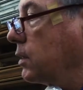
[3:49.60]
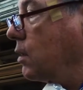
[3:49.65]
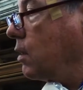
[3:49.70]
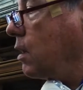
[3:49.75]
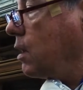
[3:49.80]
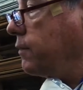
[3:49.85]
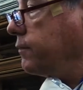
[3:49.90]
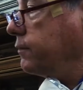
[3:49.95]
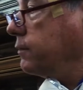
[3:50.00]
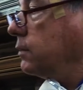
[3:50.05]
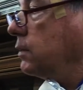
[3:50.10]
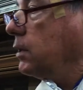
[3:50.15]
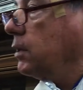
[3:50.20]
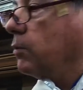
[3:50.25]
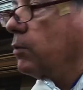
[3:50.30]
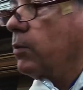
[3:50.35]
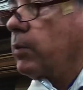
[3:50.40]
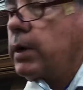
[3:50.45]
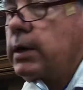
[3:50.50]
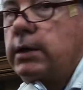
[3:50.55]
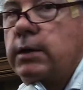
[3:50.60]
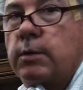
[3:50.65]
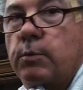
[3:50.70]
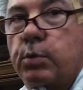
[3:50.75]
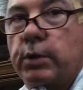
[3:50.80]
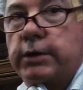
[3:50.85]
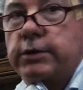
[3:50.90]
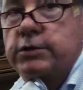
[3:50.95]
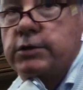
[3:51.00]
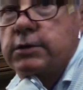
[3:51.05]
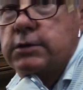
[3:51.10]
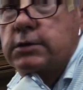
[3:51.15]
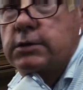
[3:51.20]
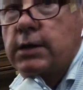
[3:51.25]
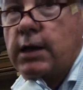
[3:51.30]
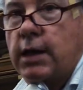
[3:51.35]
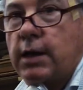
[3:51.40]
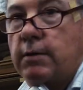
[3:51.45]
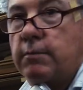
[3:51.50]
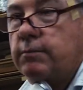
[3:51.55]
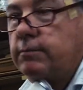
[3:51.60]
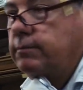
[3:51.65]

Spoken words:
off and we're ready to bleach and stain.